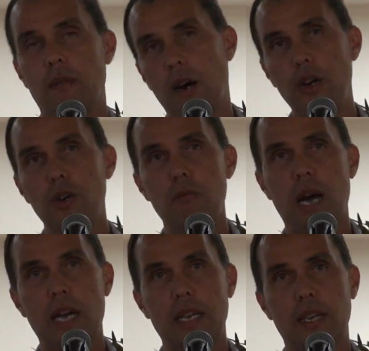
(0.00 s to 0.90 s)

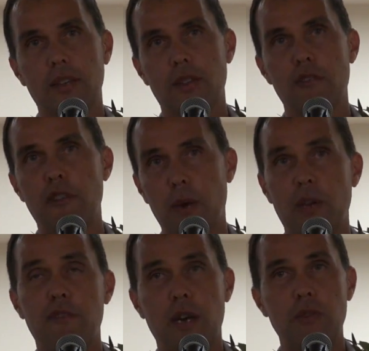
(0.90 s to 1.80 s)
undermining the
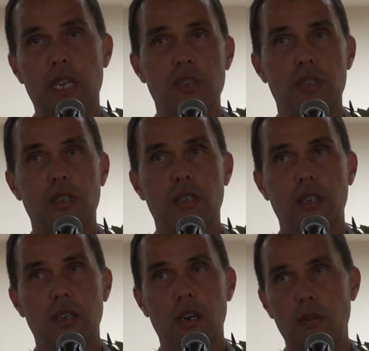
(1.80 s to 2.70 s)
very foundation
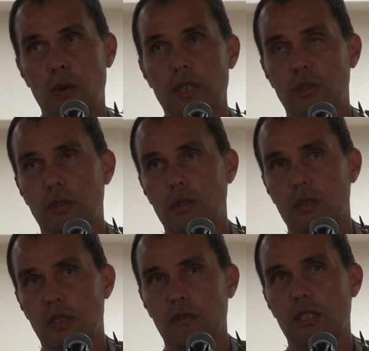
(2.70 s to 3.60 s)
of Western
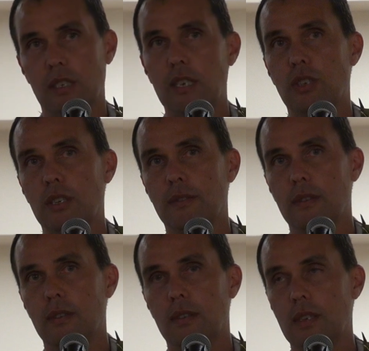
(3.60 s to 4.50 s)
civilization
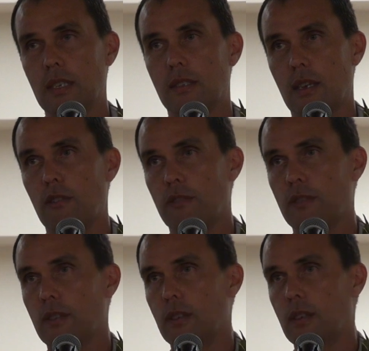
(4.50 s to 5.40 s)

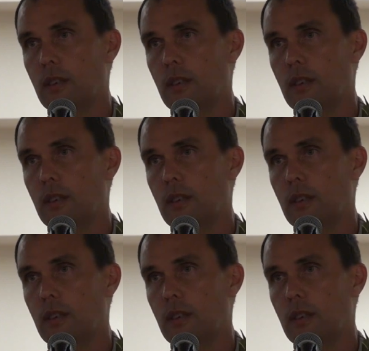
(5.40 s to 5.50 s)
itself.